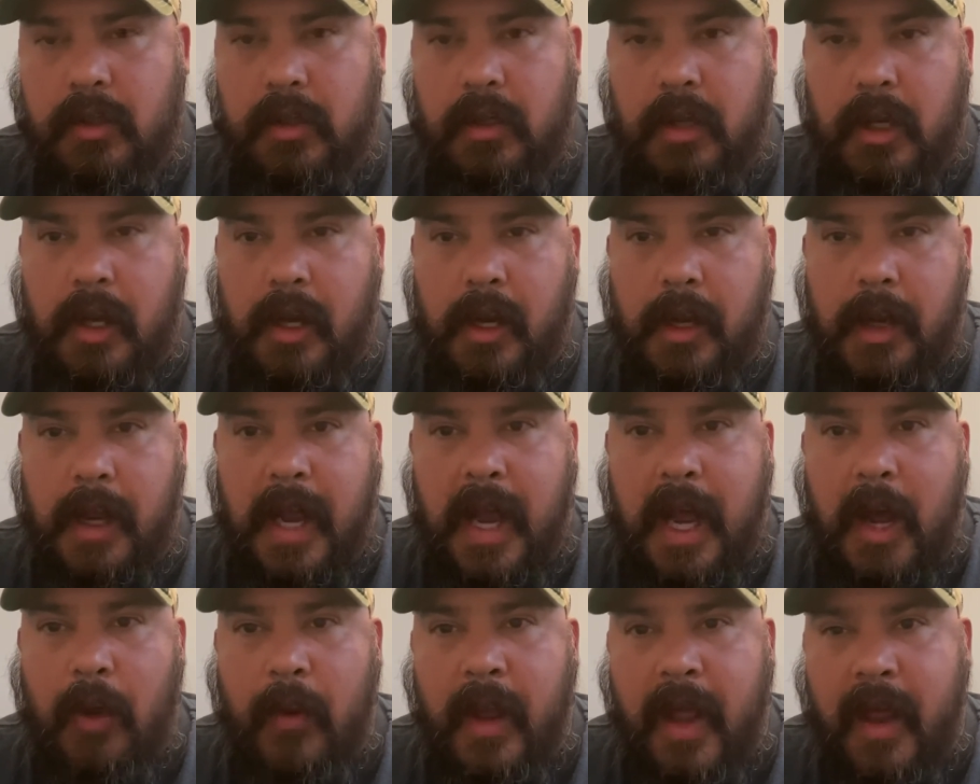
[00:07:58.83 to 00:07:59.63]
Uh,
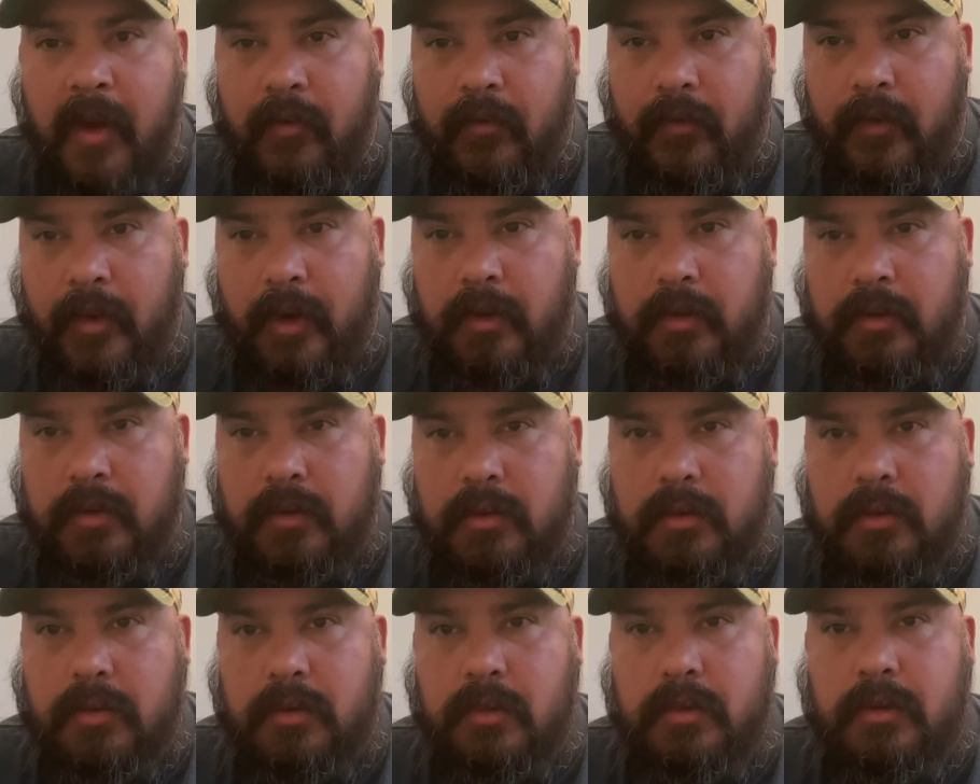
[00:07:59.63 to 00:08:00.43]
however,
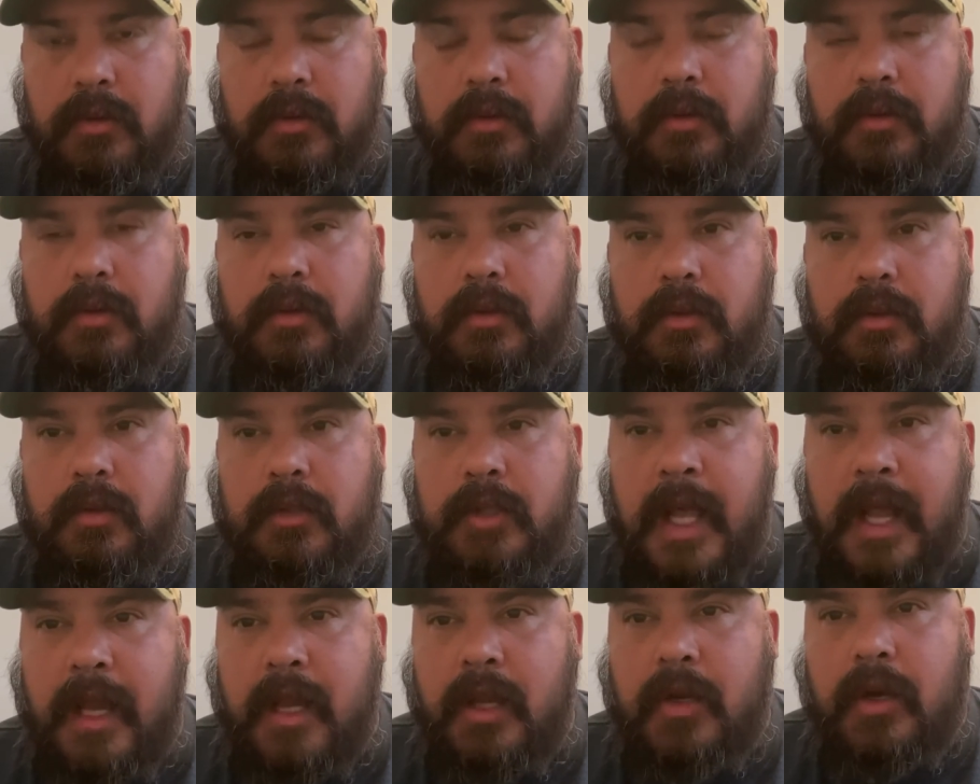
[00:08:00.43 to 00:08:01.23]

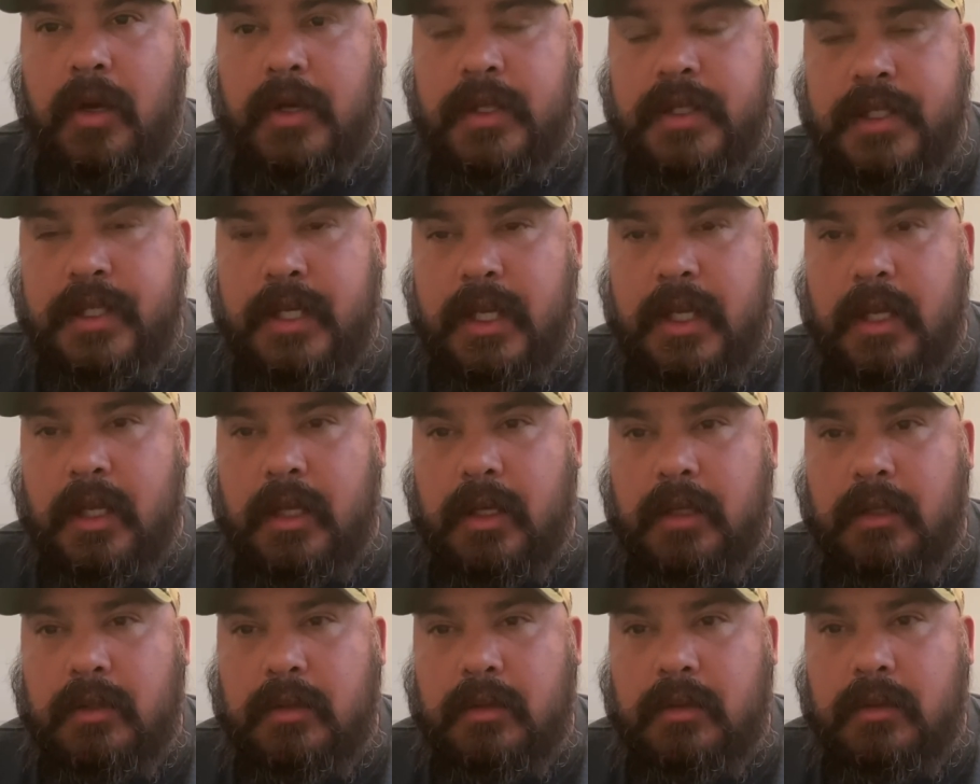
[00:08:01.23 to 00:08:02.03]
Danny
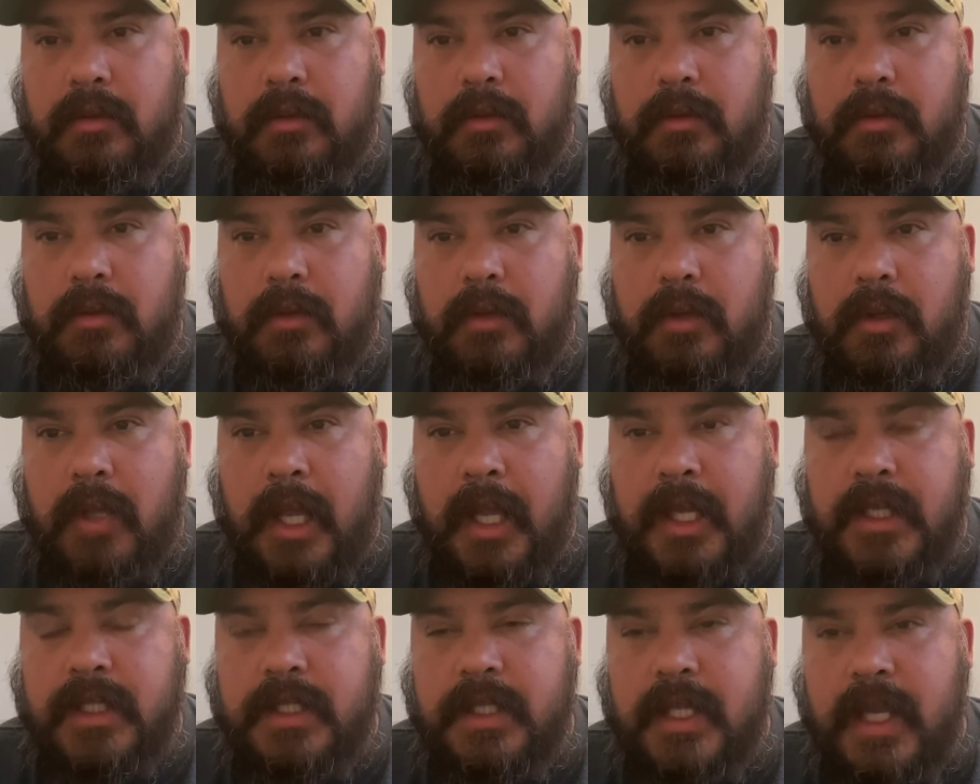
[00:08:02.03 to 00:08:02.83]
Garcia
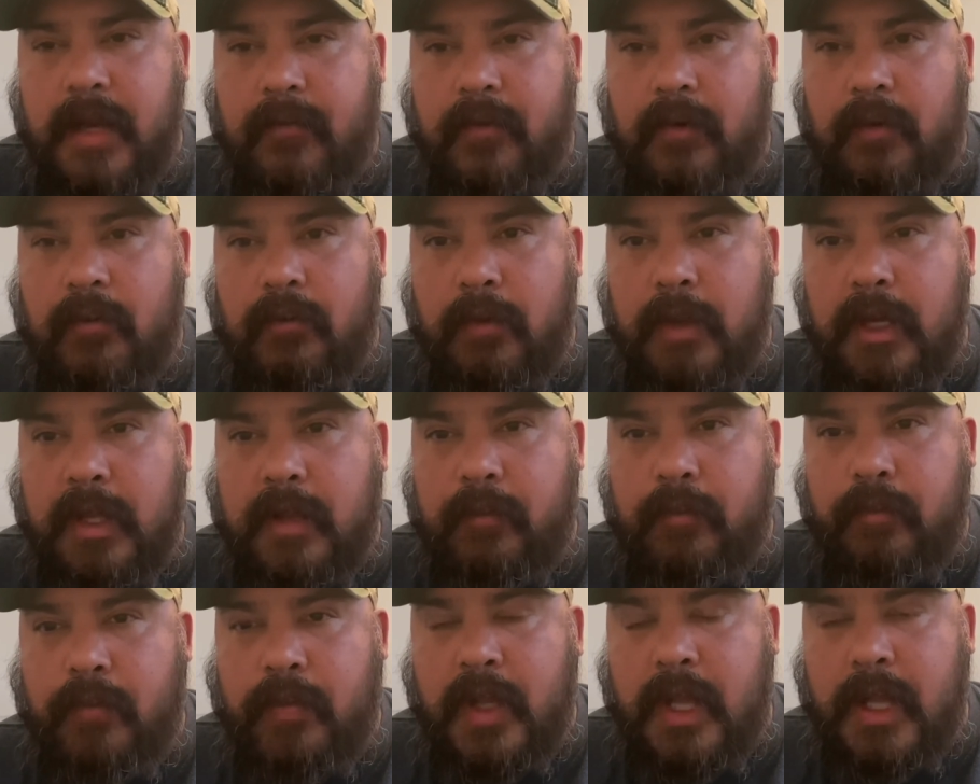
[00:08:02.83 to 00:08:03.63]
has never really
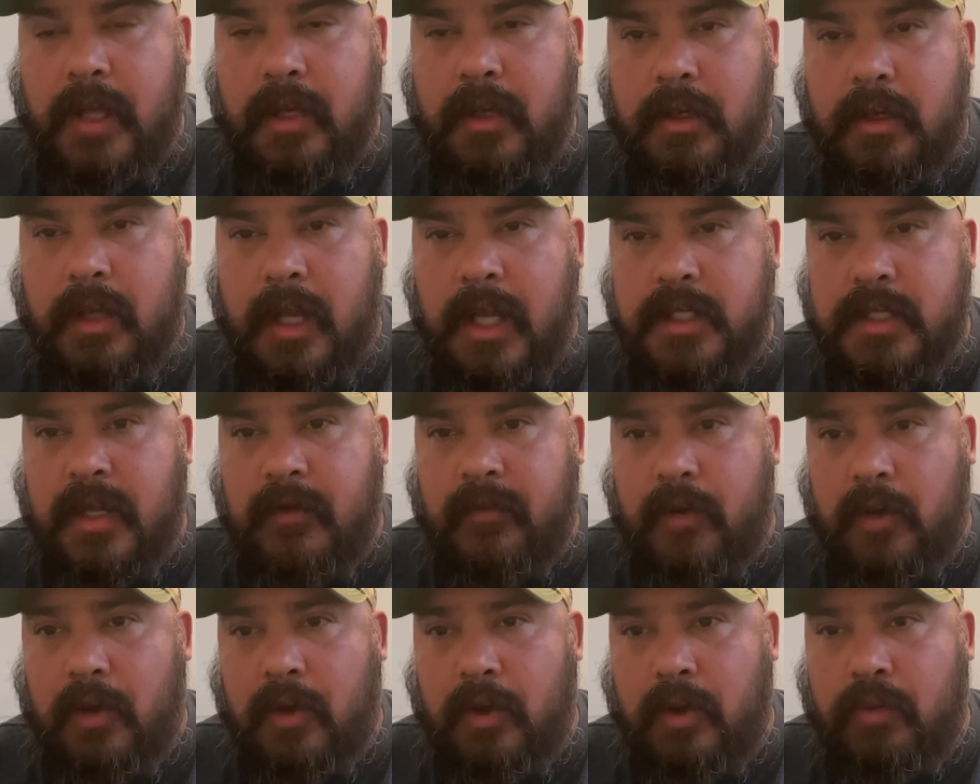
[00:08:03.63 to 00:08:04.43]
been, has
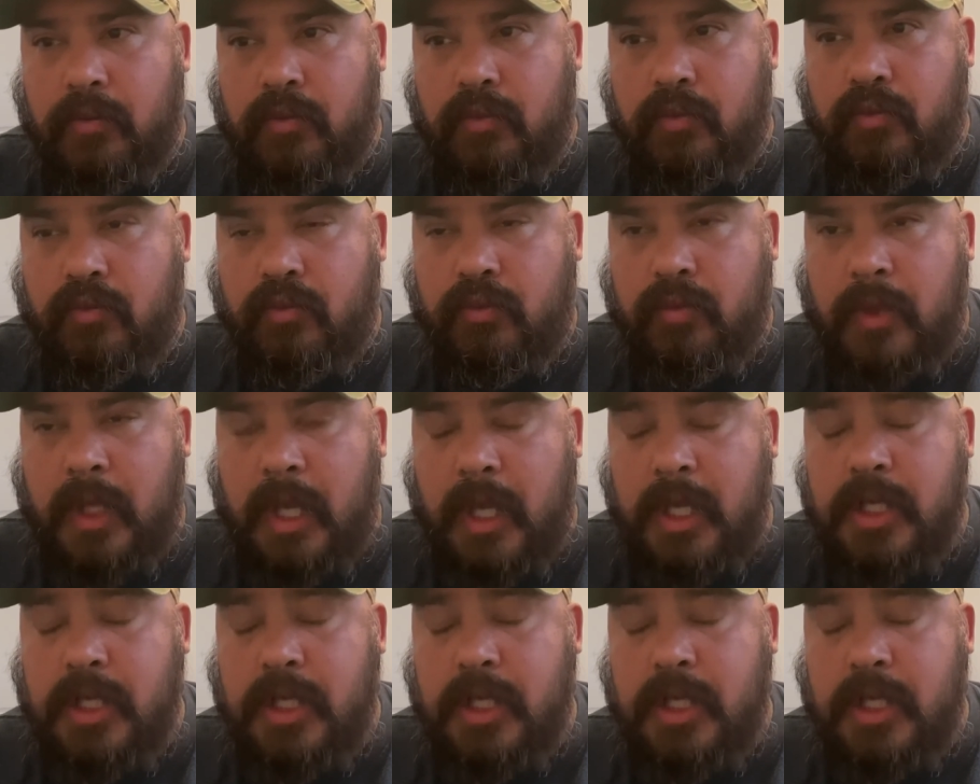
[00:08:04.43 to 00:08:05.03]
never, he's